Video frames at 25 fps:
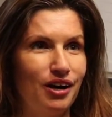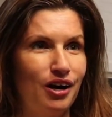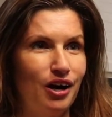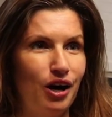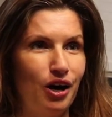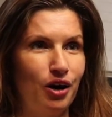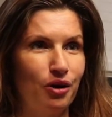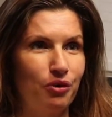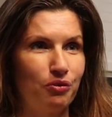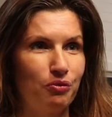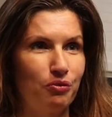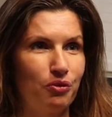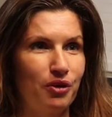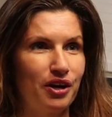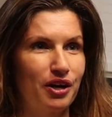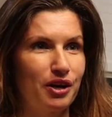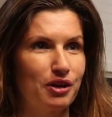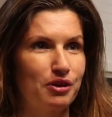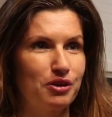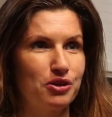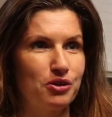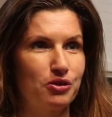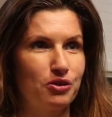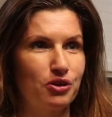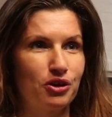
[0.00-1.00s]
Are we going
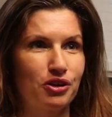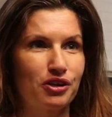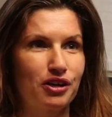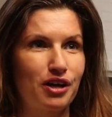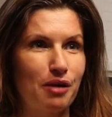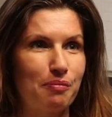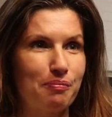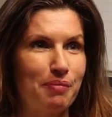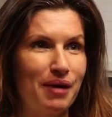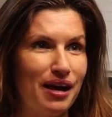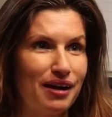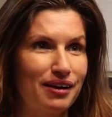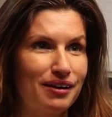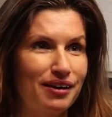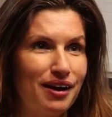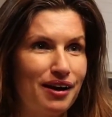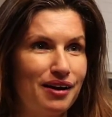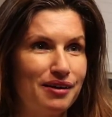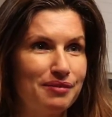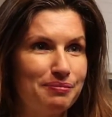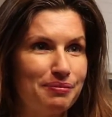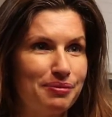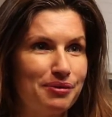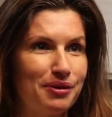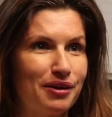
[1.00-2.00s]
to do good cop, bad
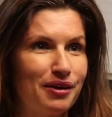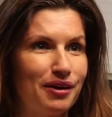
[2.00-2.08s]
cop?